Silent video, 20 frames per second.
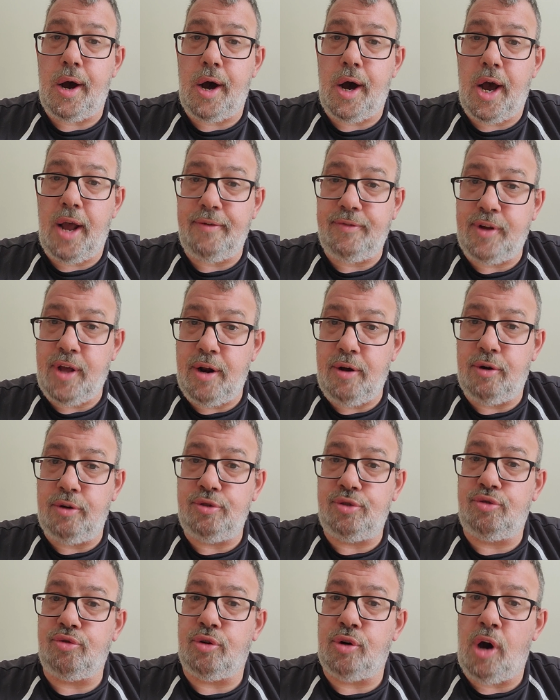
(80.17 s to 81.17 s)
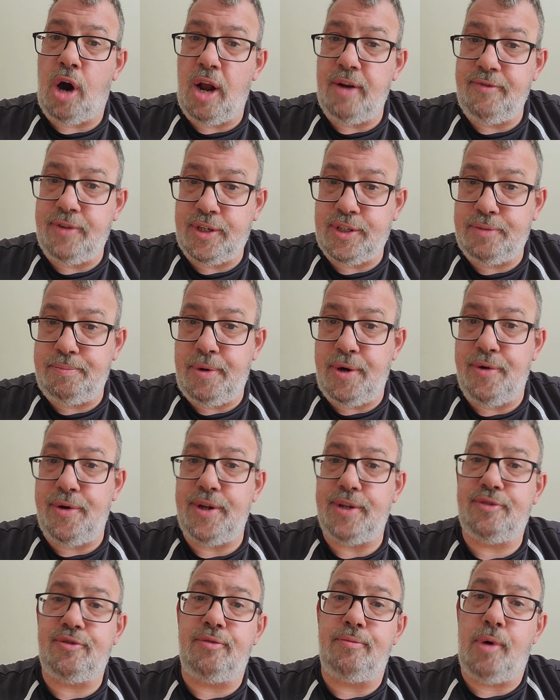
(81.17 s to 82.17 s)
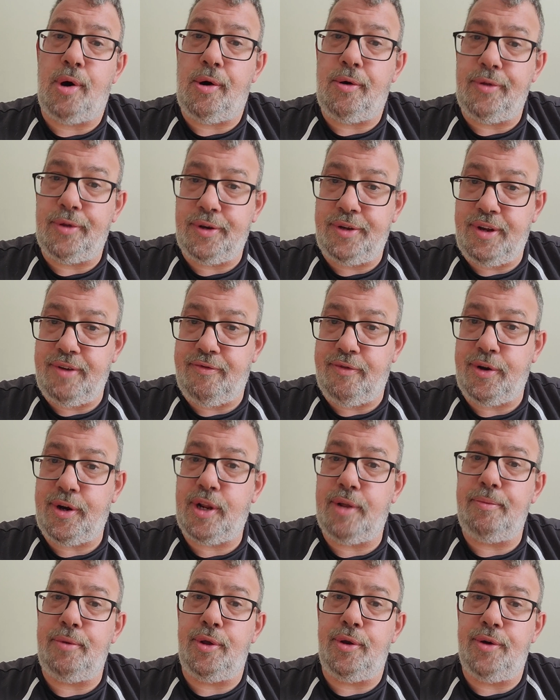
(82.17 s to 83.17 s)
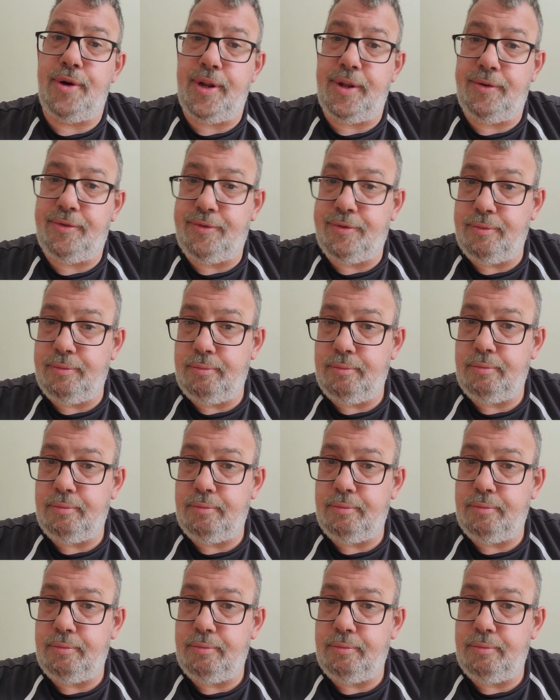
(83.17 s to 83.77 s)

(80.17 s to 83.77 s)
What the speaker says: I've got a lot of experience from all the different communities.